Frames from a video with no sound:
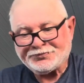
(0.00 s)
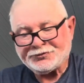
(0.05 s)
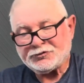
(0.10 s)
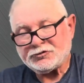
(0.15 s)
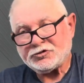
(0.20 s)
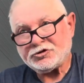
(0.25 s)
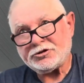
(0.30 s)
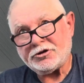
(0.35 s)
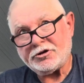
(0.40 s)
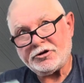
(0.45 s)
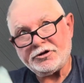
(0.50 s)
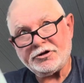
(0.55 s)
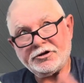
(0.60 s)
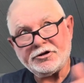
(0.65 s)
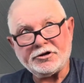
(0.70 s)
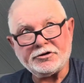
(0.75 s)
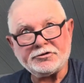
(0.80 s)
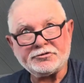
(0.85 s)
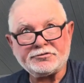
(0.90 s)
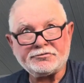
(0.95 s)
So, you
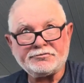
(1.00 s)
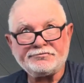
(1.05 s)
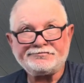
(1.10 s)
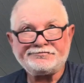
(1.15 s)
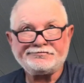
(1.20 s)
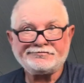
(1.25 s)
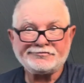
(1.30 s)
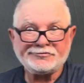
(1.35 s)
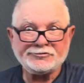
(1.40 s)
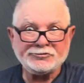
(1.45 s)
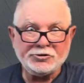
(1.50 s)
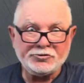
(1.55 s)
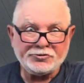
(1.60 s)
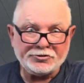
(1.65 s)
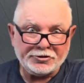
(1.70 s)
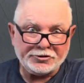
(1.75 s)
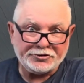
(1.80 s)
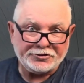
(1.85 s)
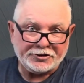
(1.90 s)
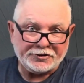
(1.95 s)
know, 2
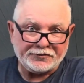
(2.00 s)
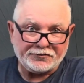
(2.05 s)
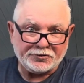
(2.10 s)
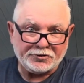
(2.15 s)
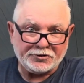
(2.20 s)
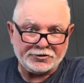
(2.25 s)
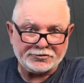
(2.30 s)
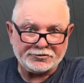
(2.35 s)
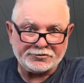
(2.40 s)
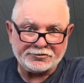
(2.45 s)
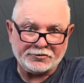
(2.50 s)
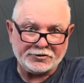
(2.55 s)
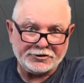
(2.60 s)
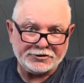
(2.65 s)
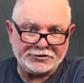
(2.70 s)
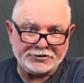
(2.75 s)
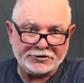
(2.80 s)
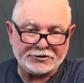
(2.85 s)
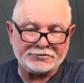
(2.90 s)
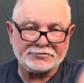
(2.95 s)
13 foots,
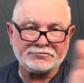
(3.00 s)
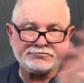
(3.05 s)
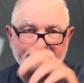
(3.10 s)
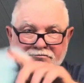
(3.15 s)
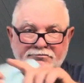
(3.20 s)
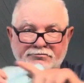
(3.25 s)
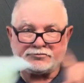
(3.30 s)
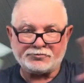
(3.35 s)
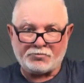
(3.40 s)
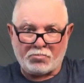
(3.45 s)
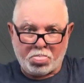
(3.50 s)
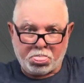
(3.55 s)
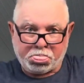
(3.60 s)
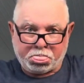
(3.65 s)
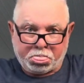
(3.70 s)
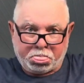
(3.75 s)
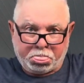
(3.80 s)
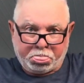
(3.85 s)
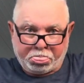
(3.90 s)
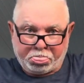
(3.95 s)
26.
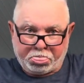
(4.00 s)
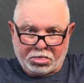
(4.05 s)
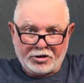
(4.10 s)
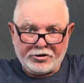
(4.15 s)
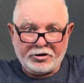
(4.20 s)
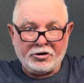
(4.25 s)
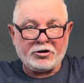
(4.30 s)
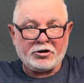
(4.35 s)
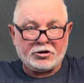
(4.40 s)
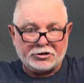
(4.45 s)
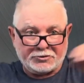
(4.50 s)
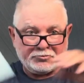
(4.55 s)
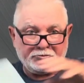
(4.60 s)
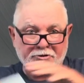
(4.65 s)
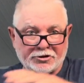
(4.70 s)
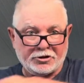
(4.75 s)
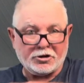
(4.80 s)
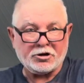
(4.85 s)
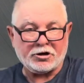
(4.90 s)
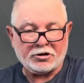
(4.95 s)
You're gonna
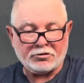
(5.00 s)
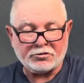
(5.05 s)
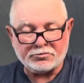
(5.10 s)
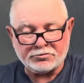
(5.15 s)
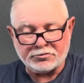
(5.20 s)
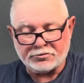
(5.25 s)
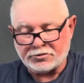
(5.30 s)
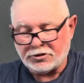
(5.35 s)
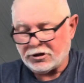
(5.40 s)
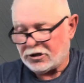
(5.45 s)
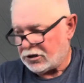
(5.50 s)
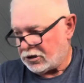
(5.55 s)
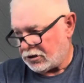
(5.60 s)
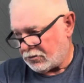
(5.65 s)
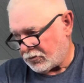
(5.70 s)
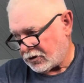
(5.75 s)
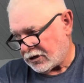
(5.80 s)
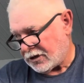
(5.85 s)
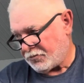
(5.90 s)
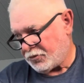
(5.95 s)
split, you know.
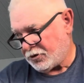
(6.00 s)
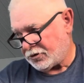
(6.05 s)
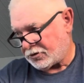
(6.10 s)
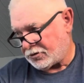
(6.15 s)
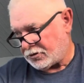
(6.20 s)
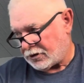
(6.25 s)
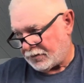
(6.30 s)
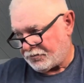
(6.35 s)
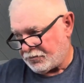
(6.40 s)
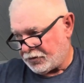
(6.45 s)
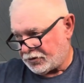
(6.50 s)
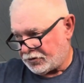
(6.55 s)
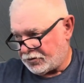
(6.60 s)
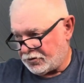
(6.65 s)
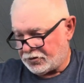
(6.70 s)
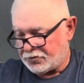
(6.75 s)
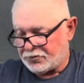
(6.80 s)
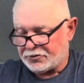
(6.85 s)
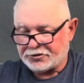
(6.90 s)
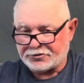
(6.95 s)
I put 2
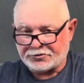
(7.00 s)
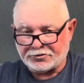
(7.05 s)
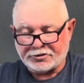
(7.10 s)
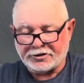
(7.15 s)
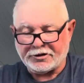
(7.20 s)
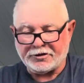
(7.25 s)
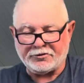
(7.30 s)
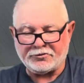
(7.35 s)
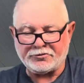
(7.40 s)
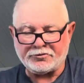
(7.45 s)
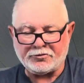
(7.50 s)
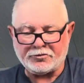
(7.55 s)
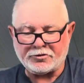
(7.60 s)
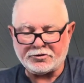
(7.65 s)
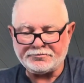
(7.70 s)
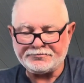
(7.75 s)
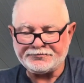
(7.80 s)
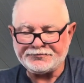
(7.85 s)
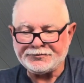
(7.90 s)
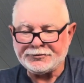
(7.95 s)
twister tails on
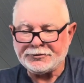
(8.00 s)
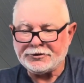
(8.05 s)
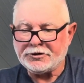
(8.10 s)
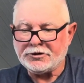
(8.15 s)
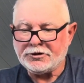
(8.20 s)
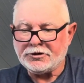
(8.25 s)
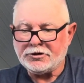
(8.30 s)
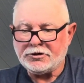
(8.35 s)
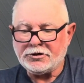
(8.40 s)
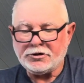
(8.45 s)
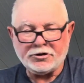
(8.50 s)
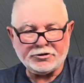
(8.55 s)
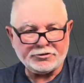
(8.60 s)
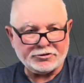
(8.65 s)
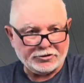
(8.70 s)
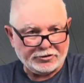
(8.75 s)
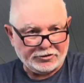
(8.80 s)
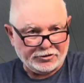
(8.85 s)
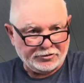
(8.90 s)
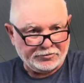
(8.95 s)
them.
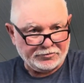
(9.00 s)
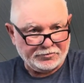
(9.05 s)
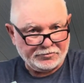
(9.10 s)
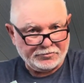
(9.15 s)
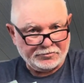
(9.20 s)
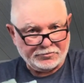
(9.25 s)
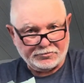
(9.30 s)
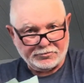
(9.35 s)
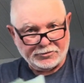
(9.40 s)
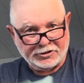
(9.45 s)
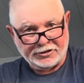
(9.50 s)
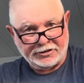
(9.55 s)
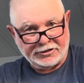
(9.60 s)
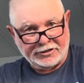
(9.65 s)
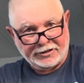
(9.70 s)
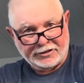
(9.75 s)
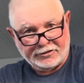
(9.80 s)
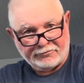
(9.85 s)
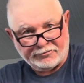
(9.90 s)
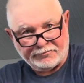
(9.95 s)
So, but
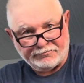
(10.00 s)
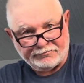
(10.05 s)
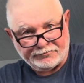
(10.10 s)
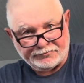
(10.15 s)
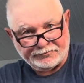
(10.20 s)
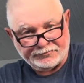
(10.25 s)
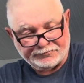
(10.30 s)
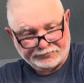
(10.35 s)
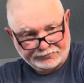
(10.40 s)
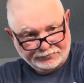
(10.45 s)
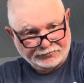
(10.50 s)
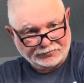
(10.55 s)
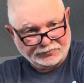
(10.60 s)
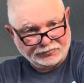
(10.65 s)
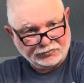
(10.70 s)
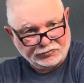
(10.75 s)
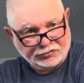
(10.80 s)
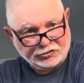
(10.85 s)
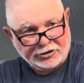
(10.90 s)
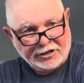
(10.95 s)
anyhow,
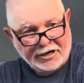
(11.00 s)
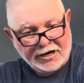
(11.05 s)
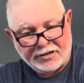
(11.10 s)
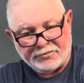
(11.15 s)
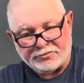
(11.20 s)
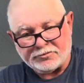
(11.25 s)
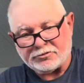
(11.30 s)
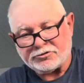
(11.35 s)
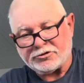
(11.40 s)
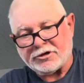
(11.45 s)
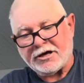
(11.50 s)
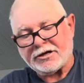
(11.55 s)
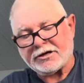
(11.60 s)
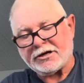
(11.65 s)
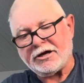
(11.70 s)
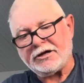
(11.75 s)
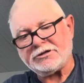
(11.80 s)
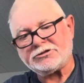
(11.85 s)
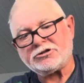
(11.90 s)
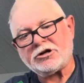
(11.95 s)
try it,
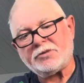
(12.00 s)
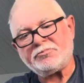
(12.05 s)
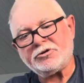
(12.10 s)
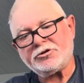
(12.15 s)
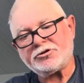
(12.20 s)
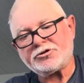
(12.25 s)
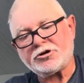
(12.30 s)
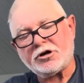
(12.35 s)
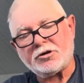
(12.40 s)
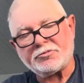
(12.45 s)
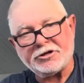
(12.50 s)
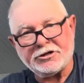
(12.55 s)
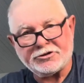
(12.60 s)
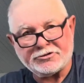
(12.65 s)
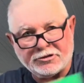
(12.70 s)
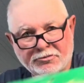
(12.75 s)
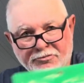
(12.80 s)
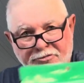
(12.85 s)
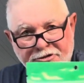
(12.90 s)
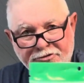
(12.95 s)
guys. Stop in the shop and get
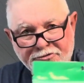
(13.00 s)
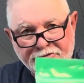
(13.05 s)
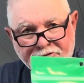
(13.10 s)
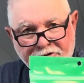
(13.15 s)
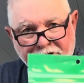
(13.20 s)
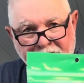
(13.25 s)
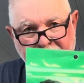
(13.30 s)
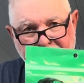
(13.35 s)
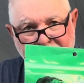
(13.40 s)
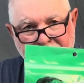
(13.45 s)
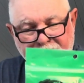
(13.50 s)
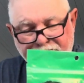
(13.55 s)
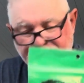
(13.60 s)
some of these and try it.